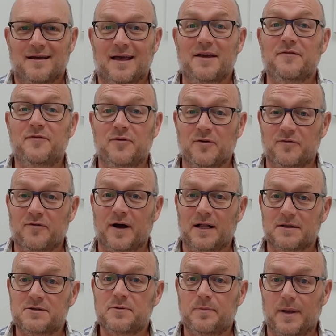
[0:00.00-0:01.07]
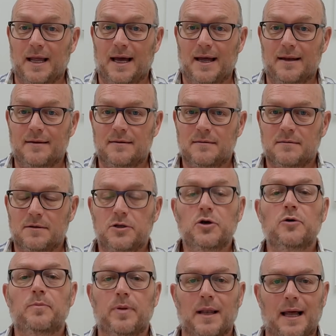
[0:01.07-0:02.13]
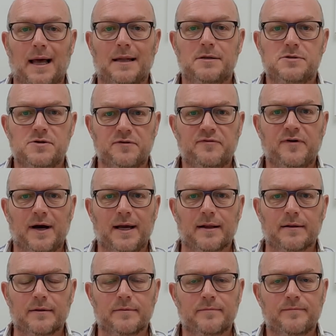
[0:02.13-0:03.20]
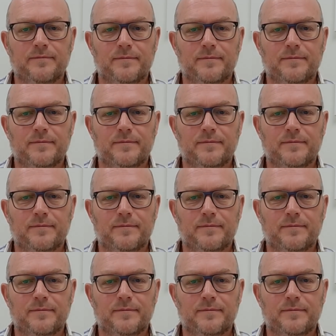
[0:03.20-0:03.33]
if you fail to plan, you plan to fail?